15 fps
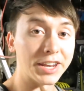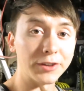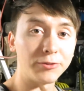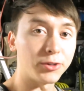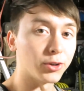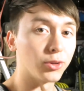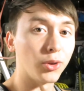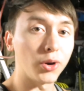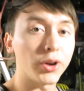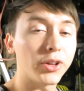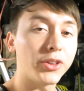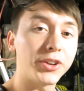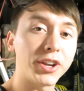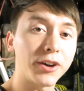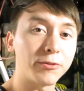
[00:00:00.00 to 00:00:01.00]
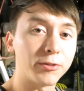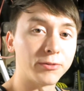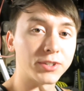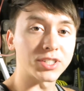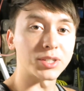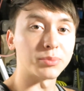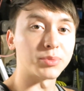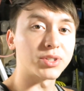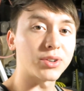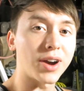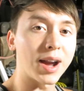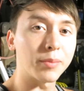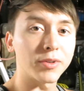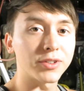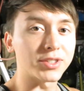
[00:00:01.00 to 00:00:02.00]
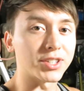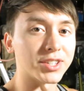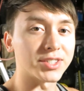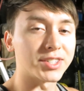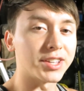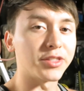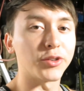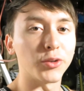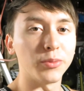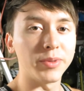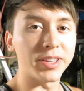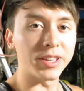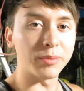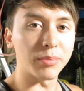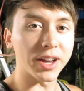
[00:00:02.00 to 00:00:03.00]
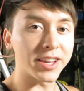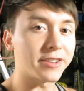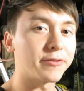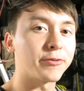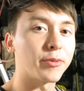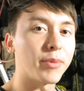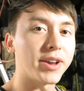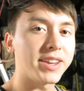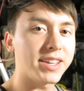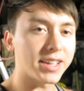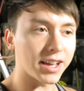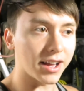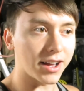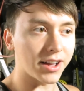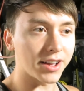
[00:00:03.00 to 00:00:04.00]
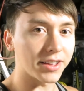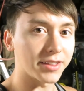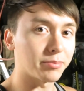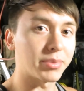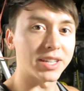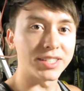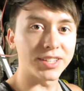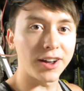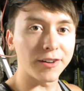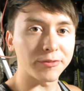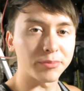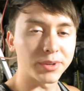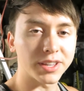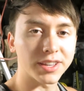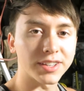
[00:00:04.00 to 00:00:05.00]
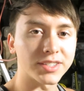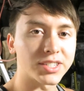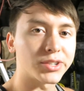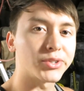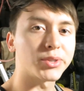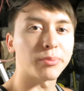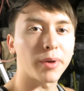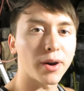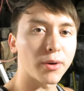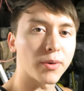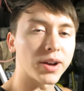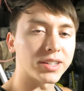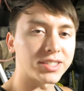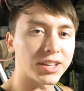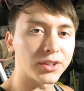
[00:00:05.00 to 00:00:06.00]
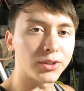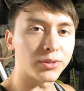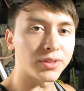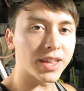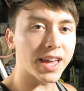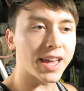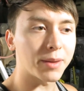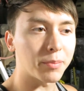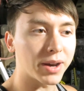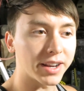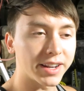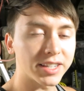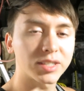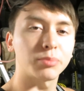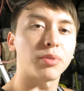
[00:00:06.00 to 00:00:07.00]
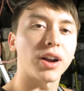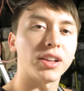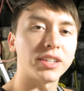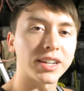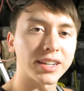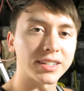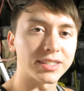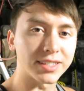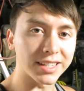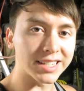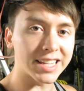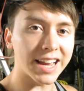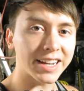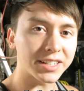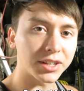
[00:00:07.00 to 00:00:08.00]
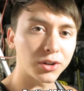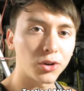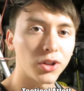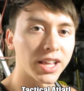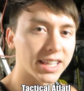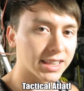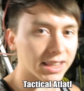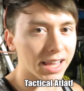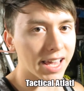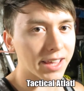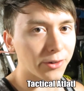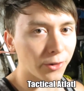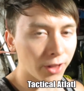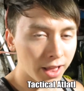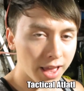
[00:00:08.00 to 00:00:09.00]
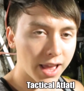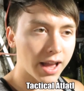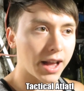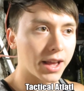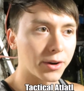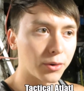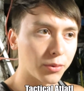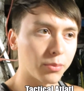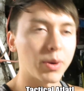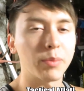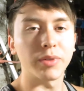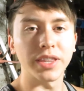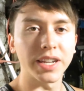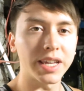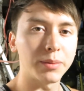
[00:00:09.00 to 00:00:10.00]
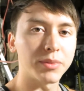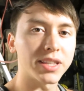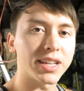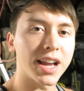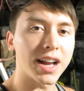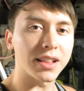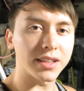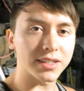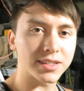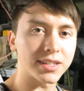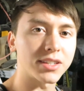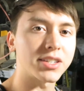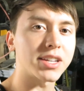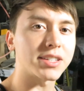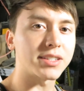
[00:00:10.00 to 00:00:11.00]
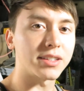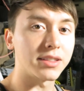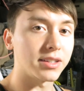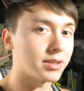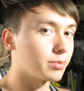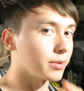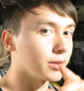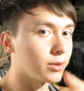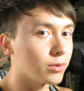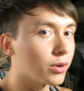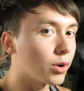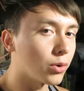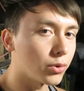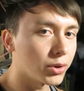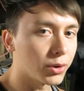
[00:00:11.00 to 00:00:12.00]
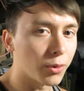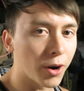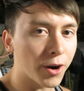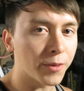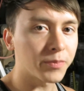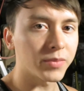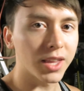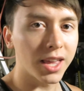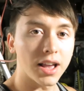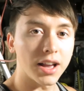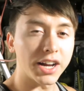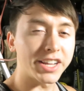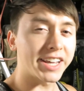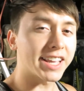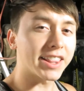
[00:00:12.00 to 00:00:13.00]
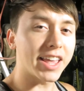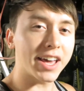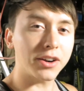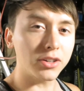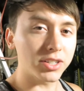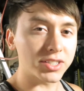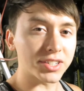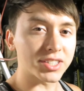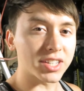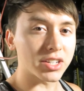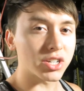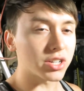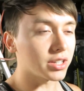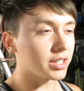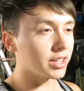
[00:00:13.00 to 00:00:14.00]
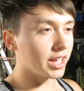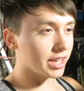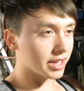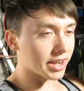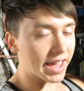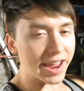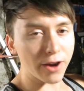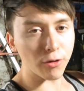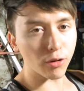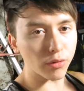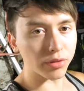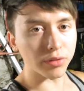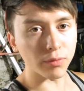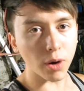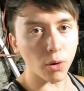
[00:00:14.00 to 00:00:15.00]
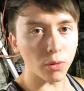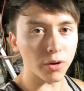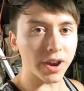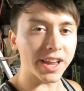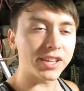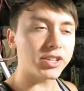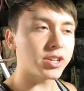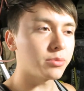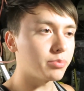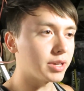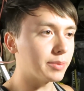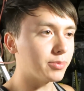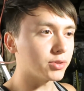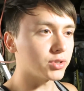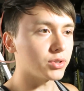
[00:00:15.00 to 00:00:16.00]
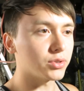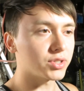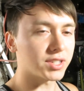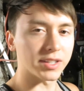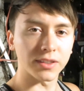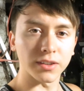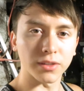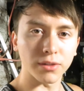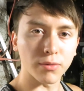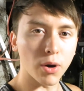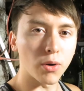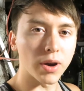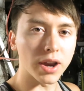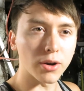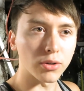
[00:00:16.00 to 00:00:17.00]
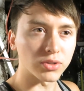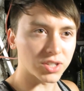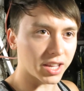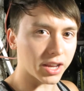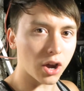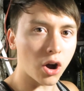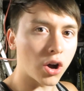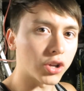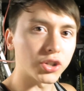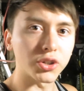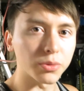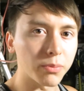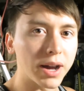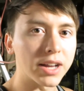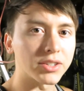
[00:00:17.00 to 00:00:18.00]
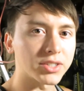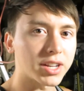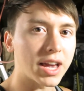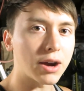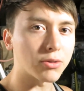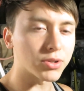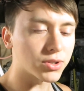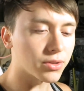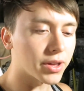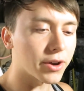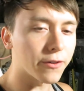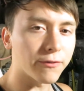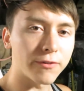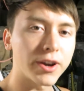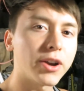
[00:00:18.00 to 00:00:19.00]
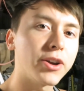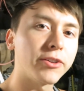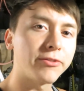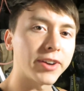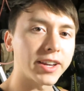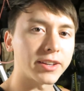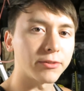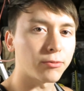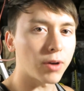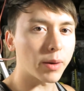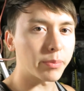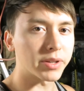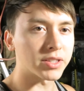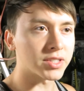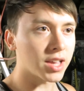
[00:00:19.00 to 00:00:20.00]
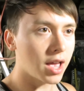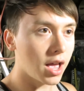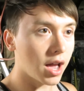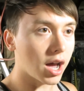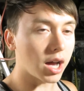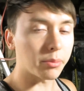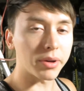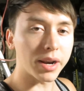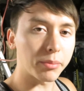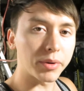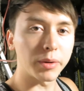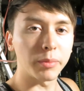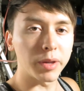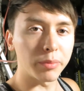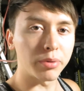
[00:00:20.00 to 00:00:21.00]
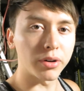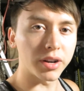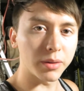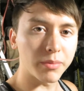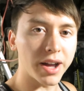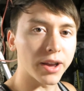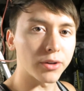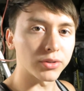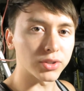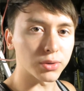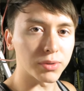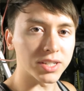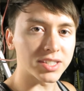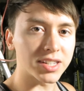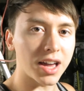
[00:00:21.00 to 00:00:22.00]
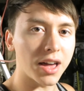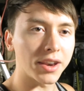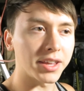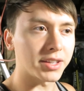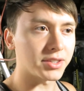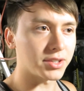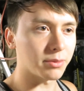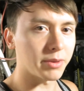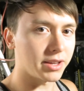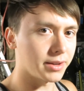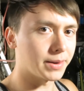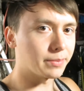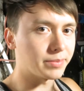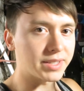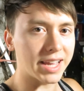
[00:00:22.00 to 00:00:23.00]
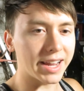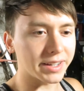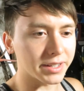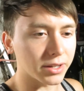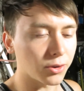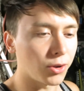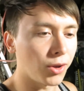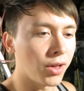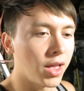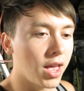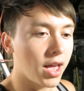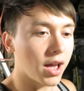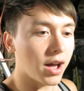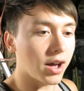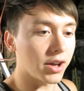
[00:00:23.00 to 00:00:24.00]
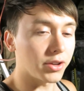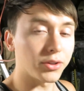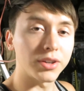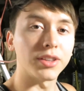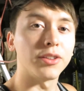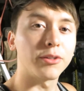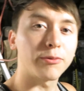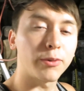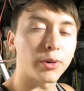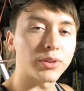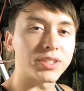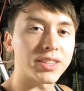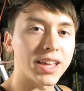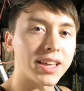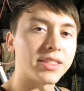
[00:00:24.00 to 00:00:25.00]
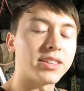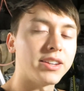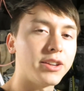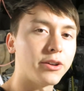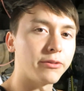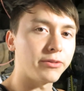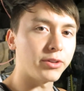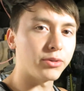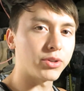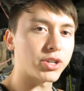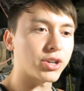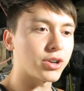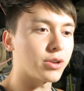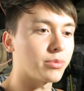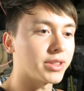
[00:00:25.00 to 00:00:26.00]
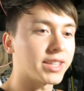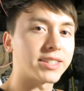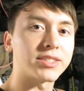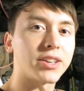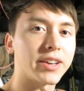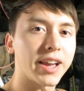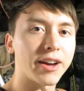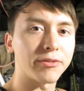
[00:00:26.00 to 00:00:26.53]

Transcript: And if you're loyal enough of a subscriber to sit through me begging for money, it pays off, because here's the part where I tell you that my next project is a tactical atlatl. I don't remember the name of the guy that suggested this, but you know who you are. An atlatl is essentially like an arrow thrower. Ancient peoples used it to throw arrows like 100 miles an hour, so they are very effective weapons, but I'm going to be putting my own twist on it to make it tactical. You can look forward to that in the near future, but that's all I